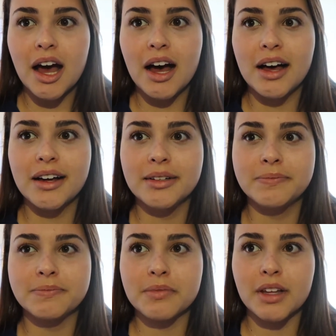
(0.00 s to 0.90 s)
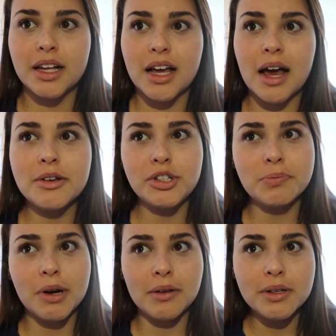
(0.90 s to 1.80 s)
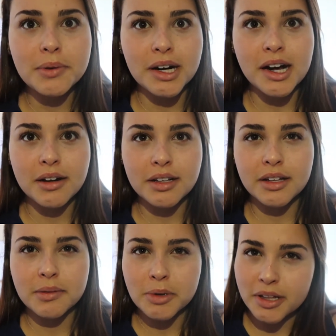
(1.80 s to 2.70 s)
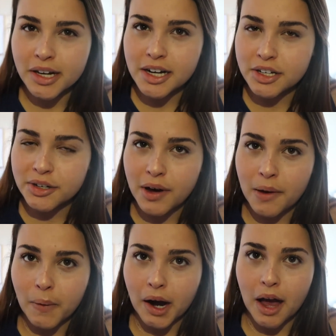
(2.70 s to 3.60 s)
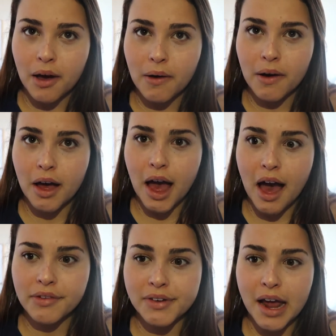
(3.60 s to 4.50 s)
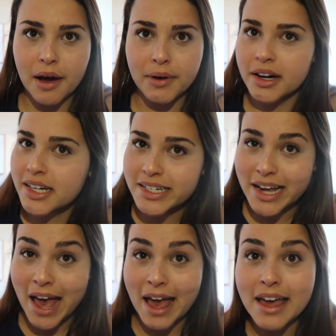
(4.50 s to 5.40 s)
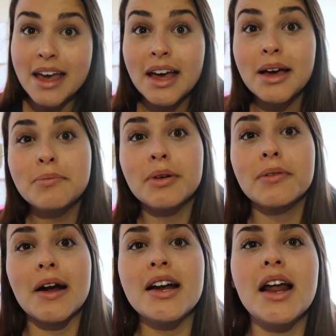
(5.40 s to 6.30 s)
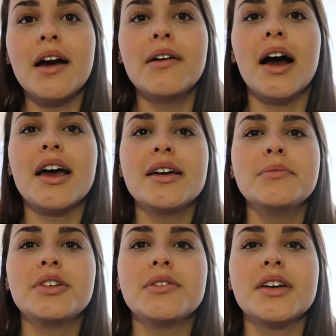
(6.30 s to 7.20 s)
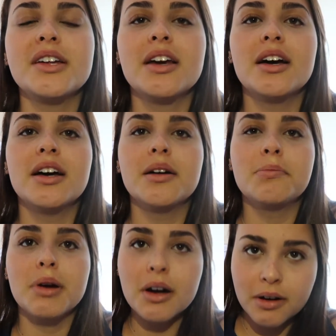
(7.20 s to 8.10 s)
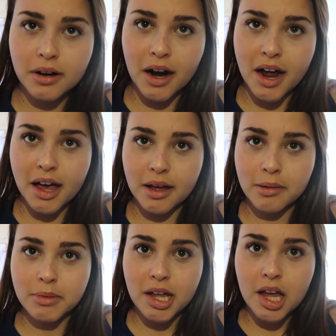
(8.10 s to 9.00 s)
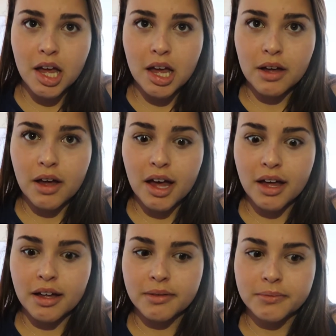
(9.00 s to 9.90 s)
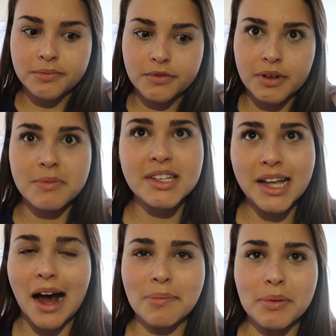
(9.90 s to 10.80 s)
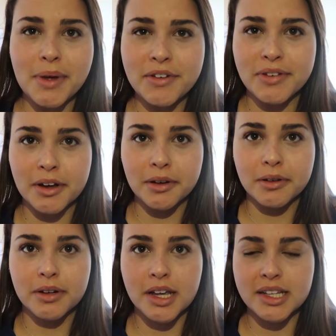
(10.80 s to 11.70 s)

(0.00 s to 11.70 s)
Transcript: Um, I should probably work out a little more than I do. I work out half an hour a day, but right now I am doing a program um, from this app on my phone.